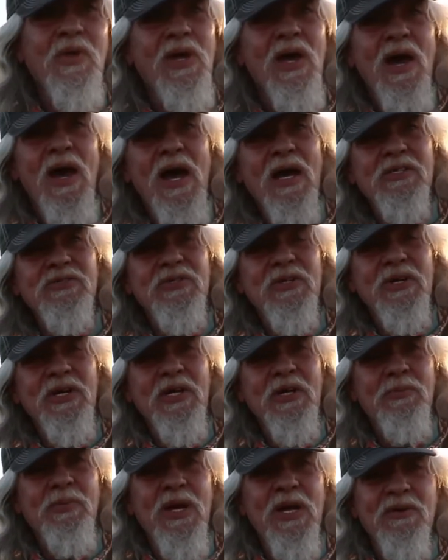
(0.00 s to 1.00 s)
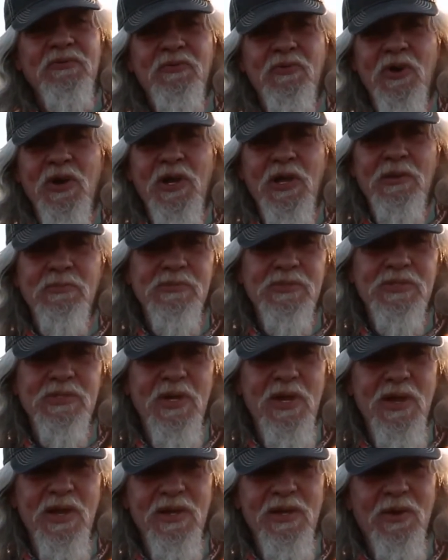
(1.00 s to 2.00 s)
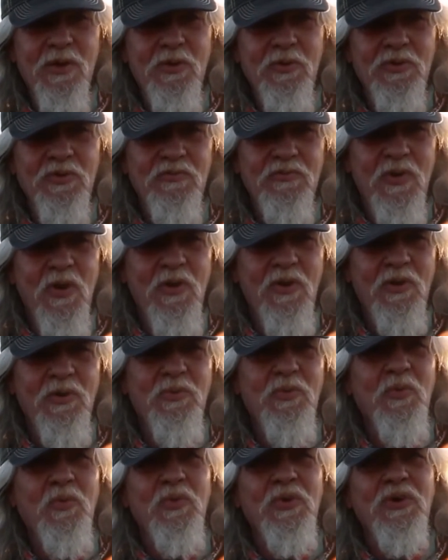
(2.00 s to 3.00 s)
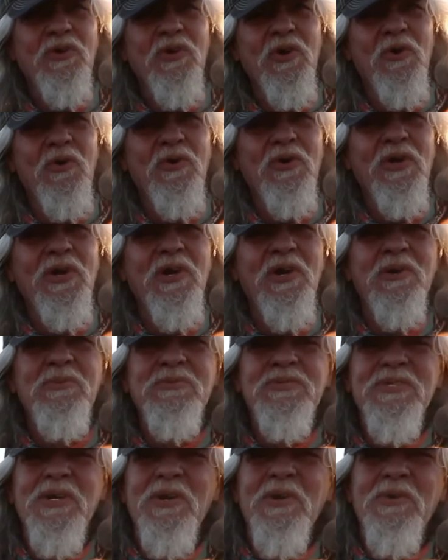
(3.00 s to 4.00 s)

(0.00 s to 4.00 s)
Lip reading: actually in the bed frames on the farm when we're growing up, so